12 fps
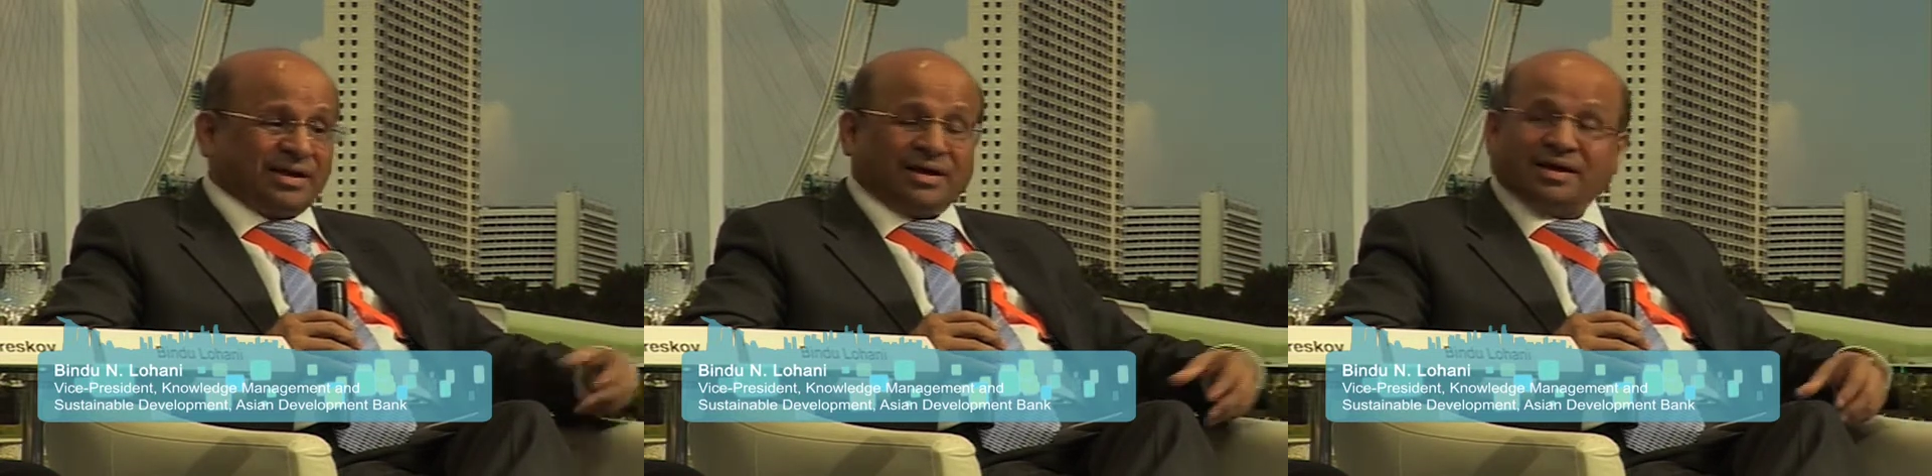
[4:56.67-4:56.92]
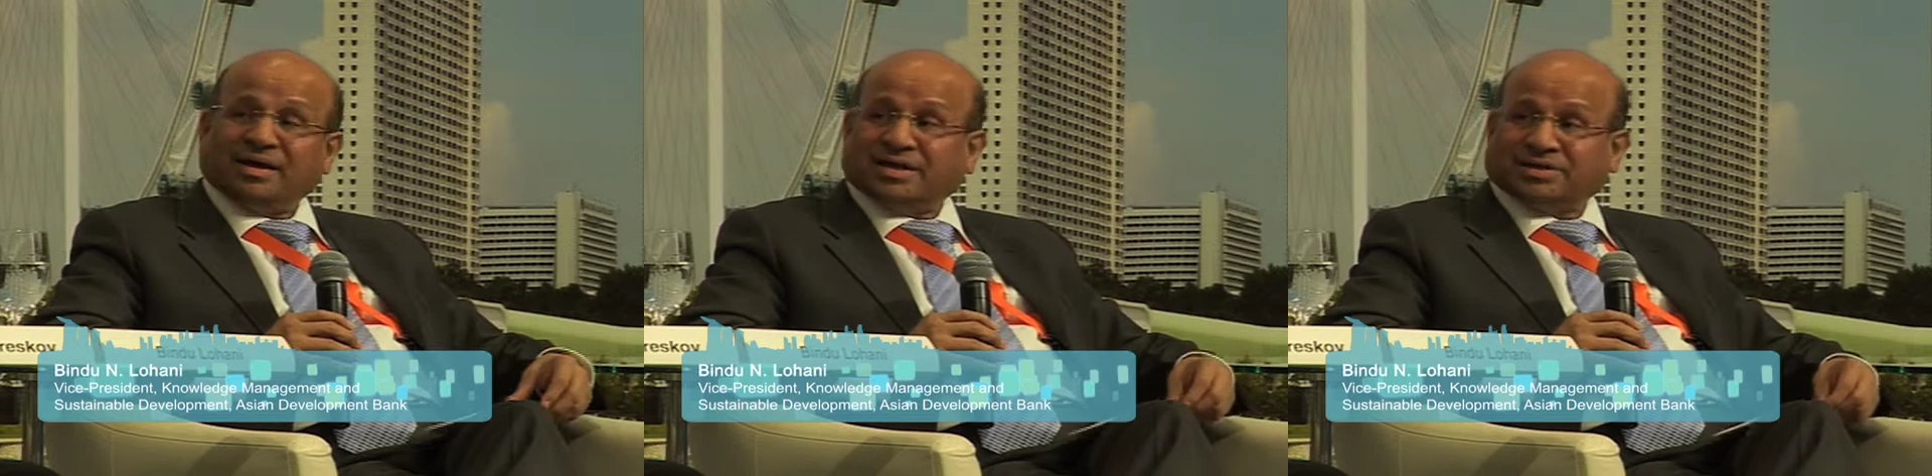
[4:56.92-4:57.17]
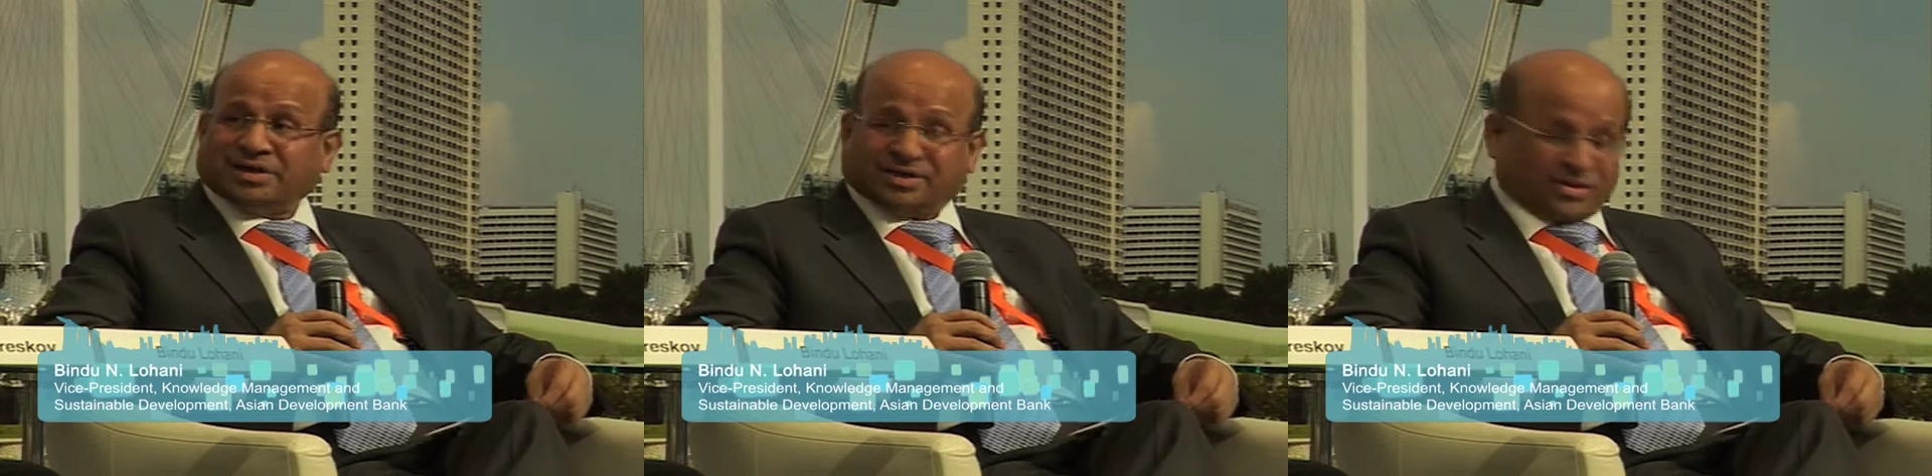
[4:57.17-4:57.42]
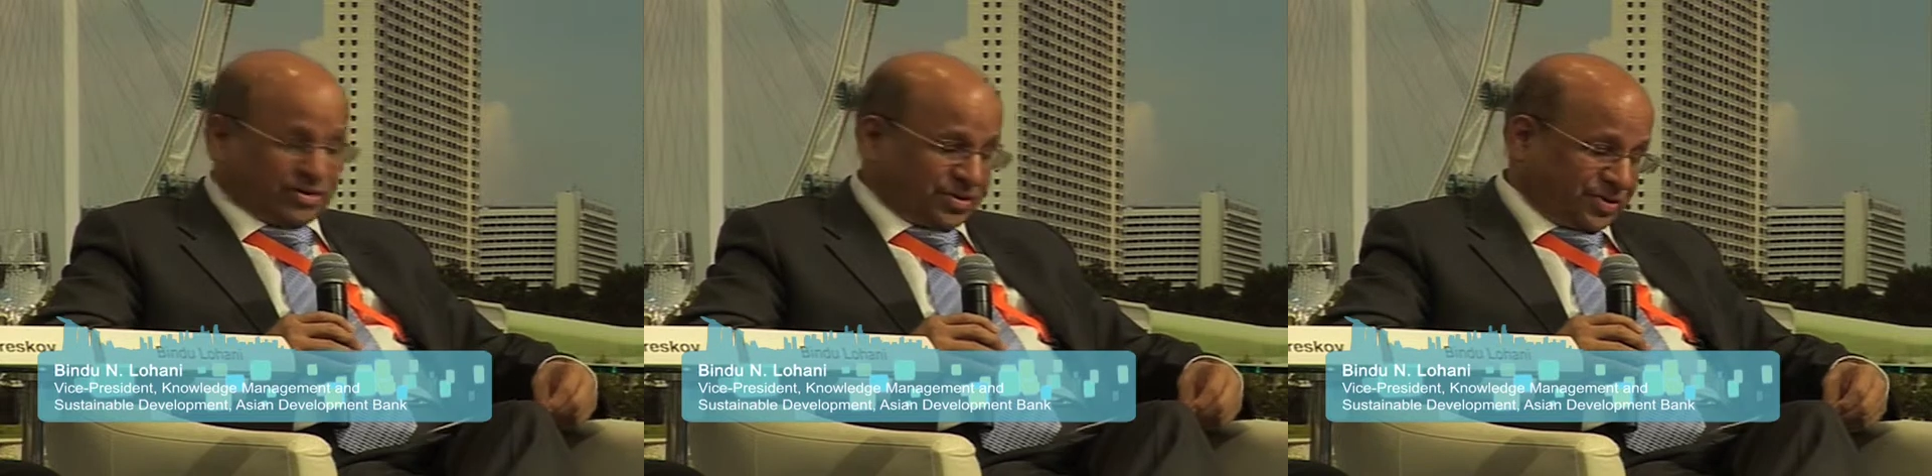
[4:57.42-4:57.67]
uh,
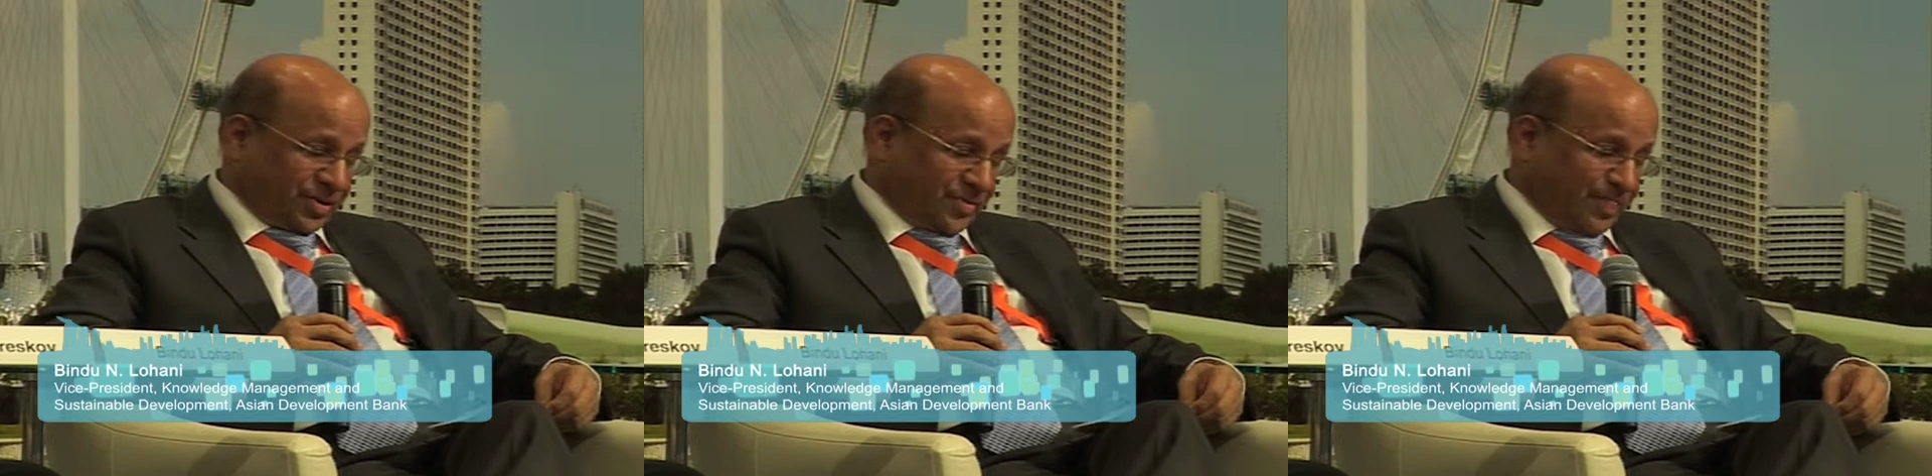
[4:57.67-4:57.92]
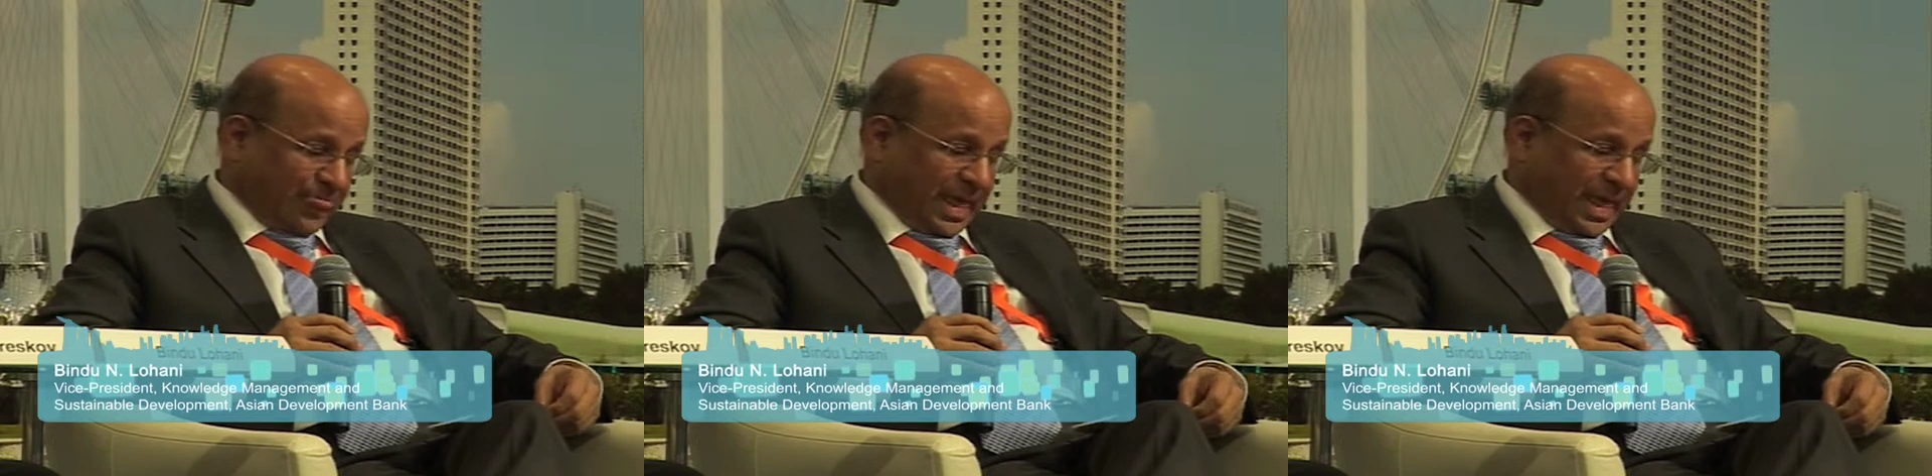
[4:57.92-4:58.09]
etc.,